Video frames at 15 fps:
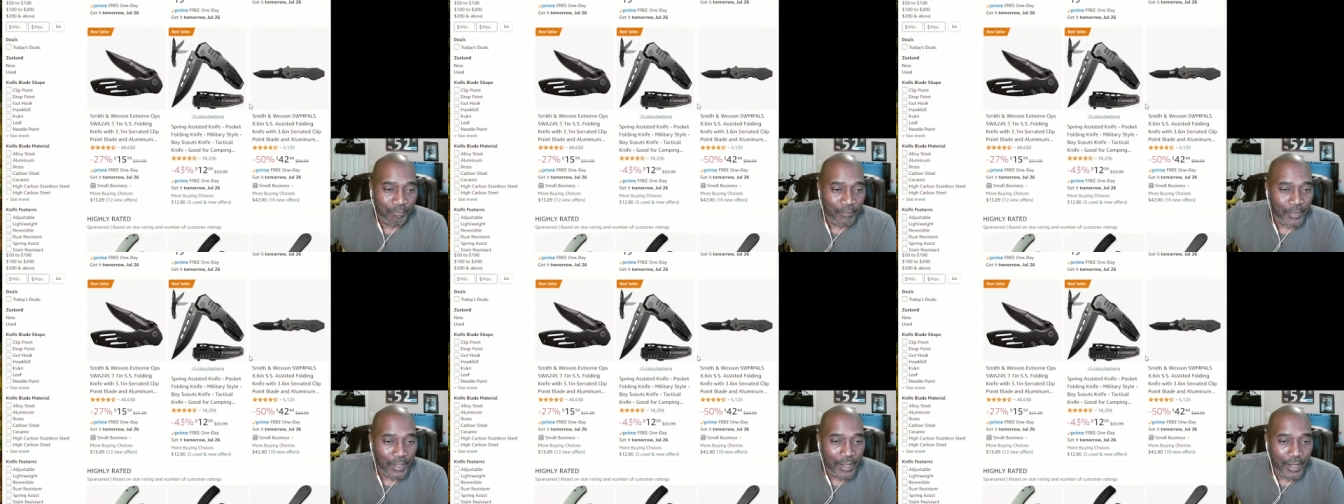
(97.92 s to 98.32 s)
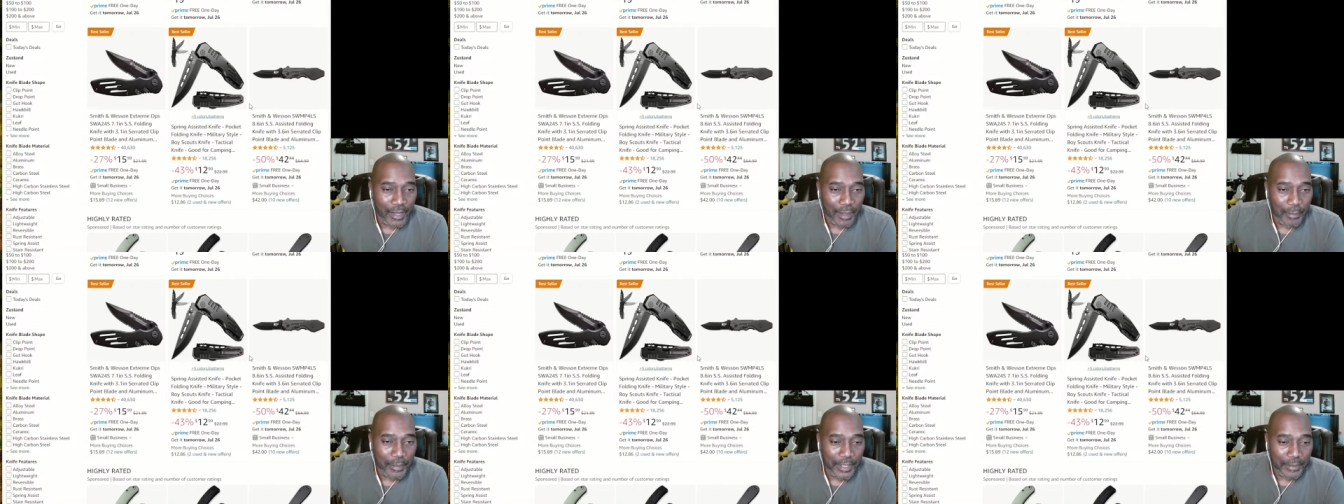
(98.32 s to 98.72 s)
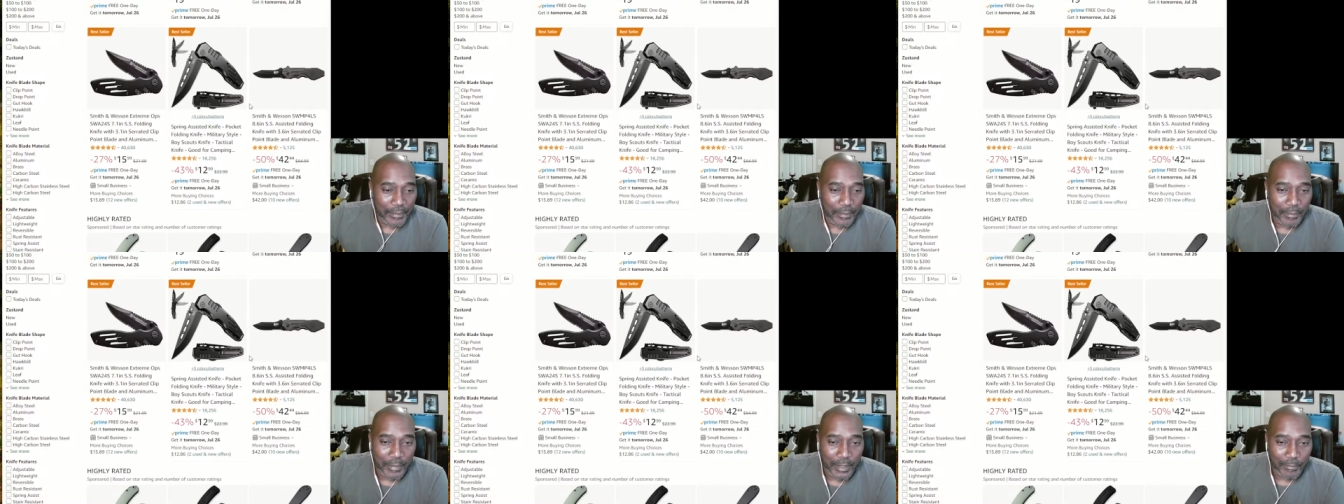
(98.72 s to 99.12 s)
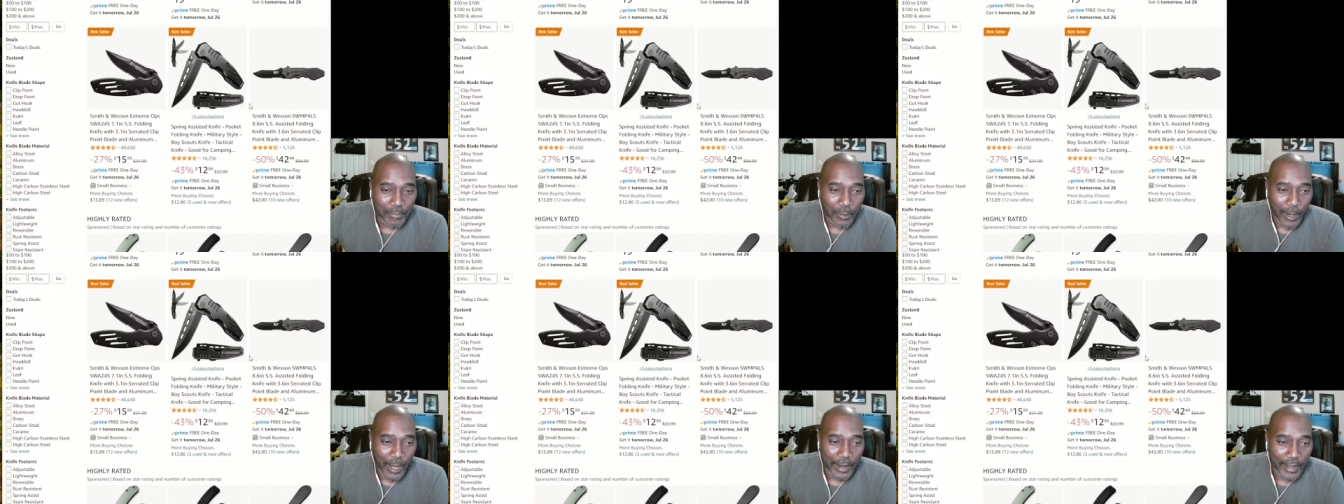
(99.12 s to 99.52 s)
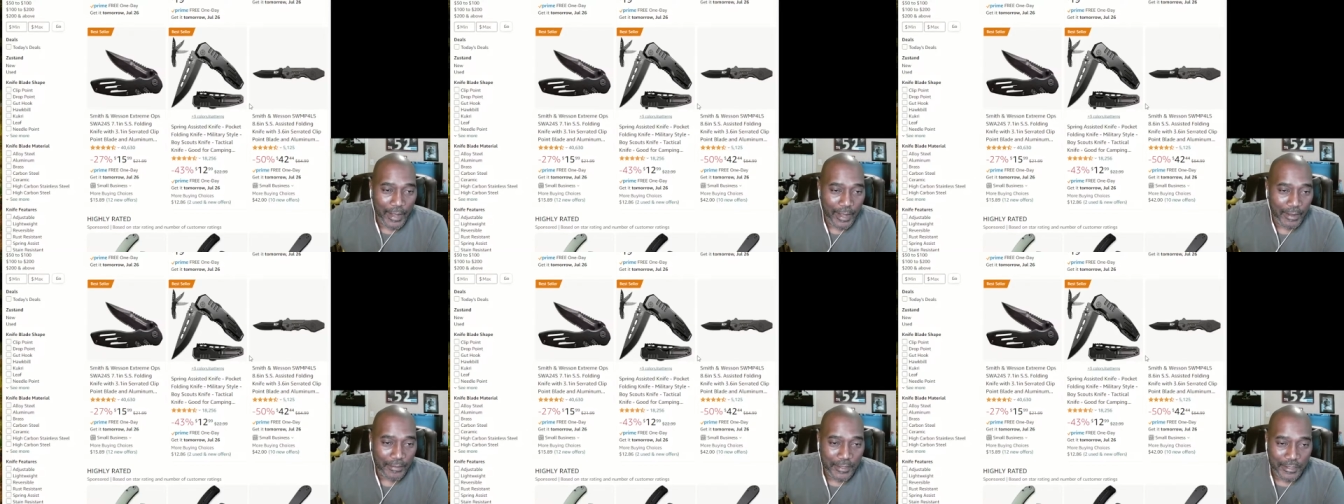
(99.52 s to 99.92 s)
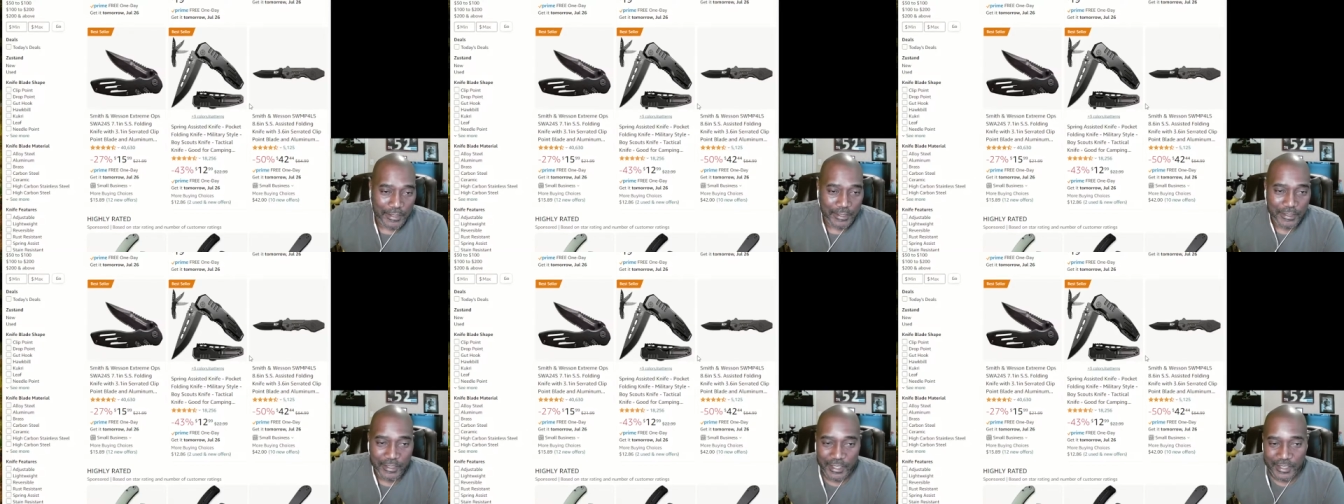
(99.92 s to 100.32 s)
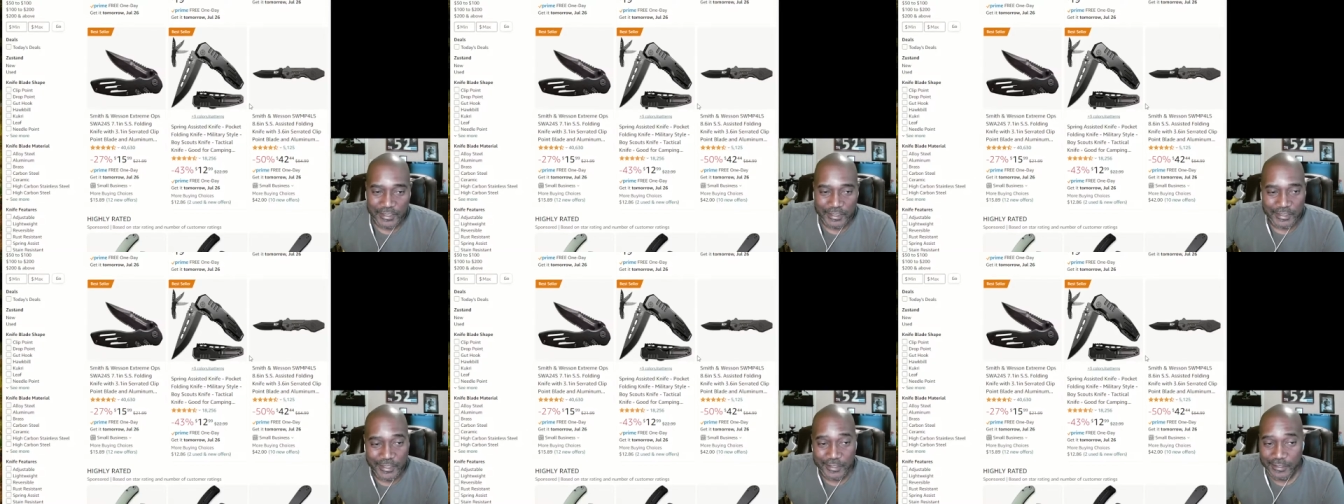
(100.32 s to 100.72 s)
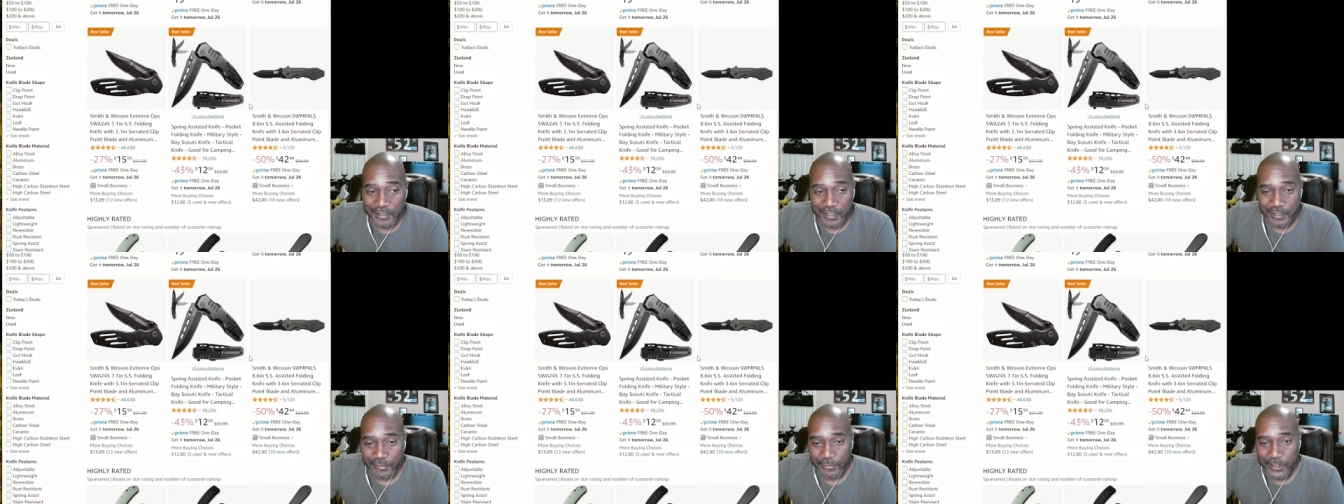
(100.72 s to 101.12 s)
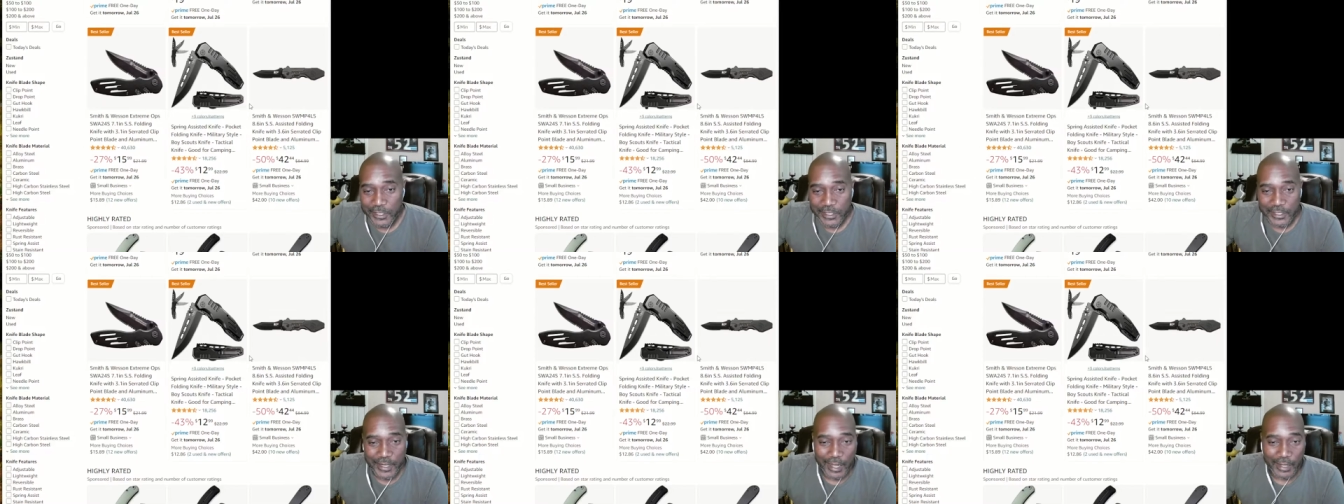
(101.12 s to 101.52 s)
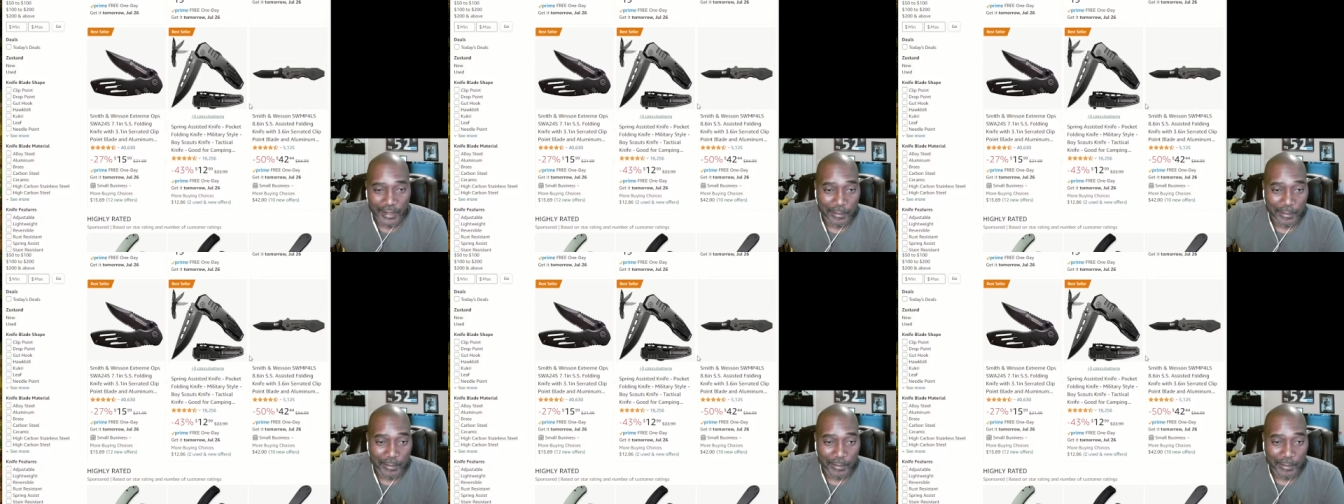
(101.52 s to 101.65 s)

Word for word: But right now this is just freestyle.